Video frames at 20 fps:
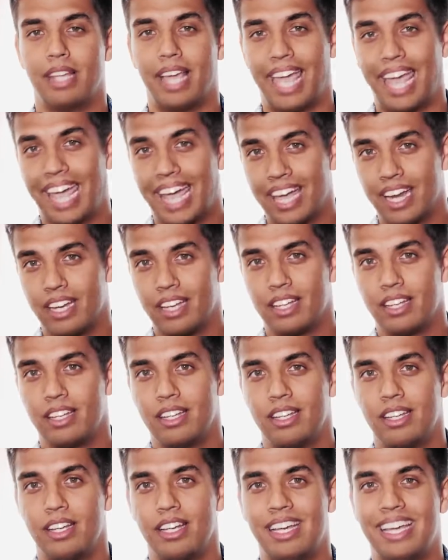And
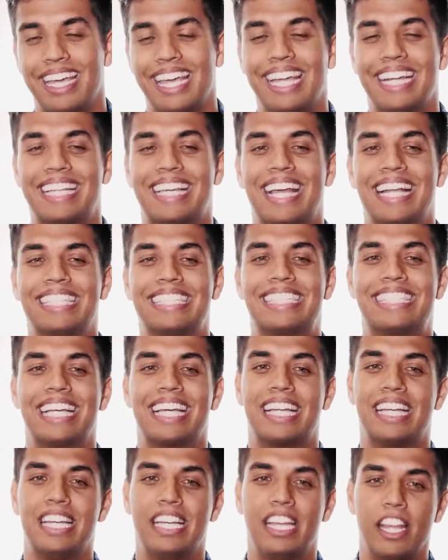it can
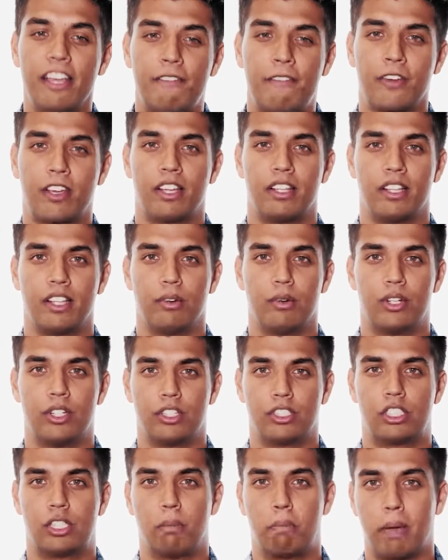significantly
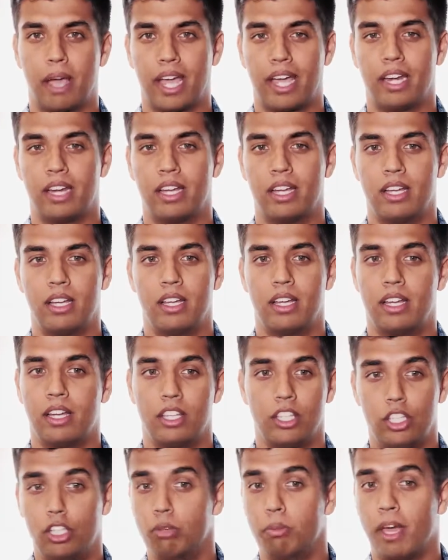reduce the pain
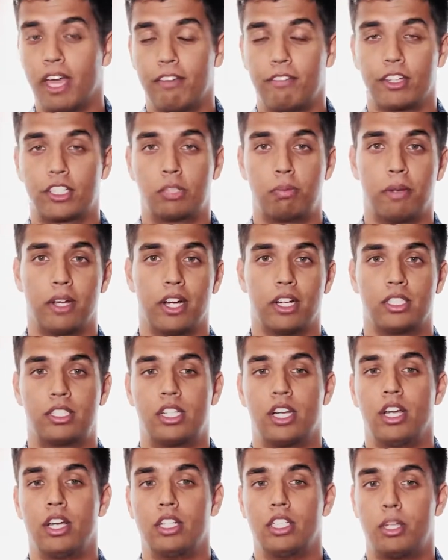you may have
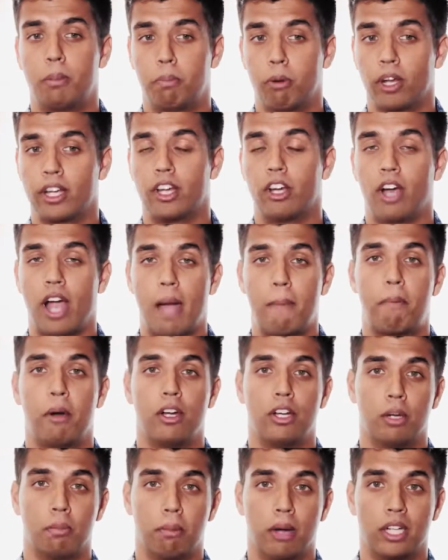experienced to bring your app
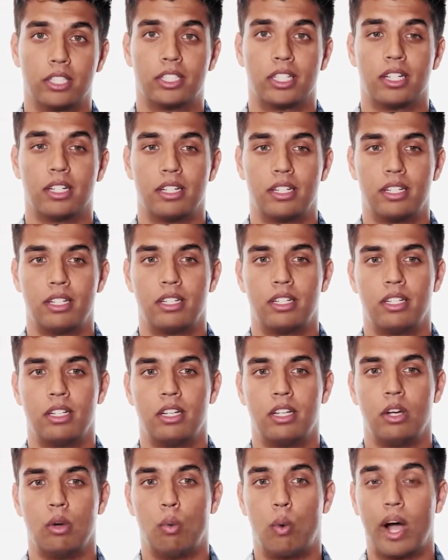under budget,
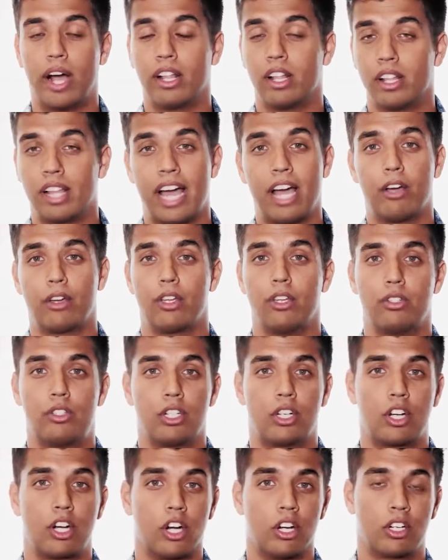while allowing you
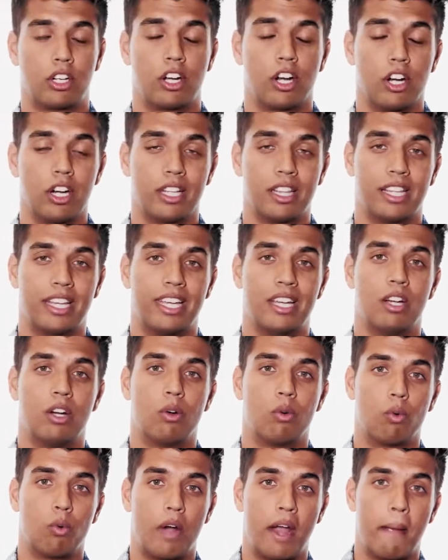to concurrently
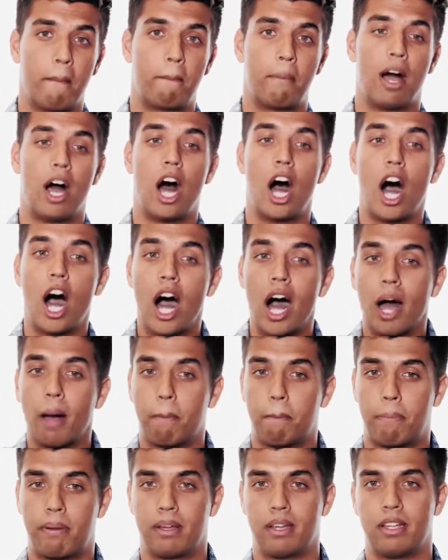ramp
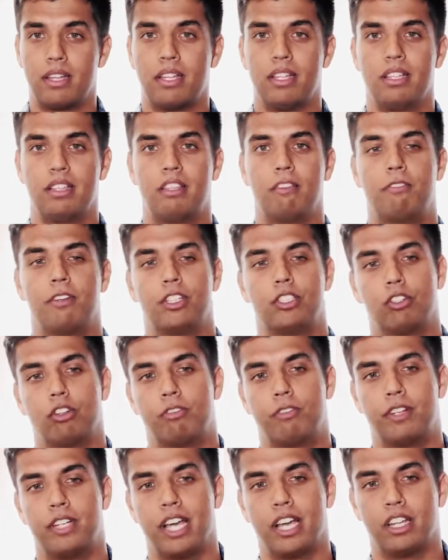up the visual
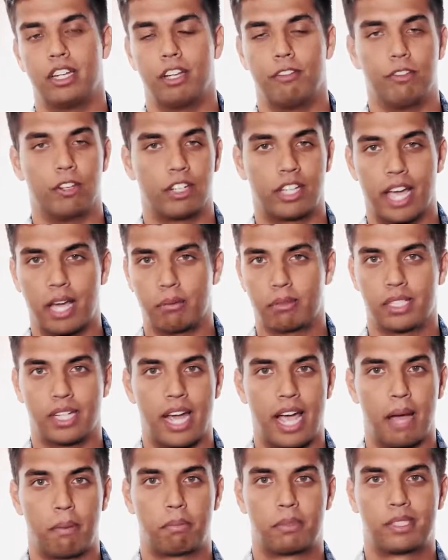fidelity of your games and
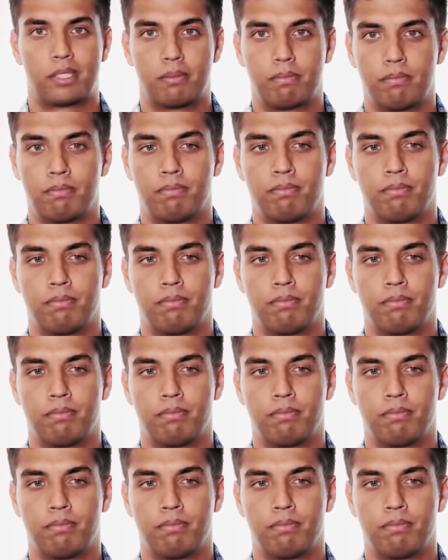apps.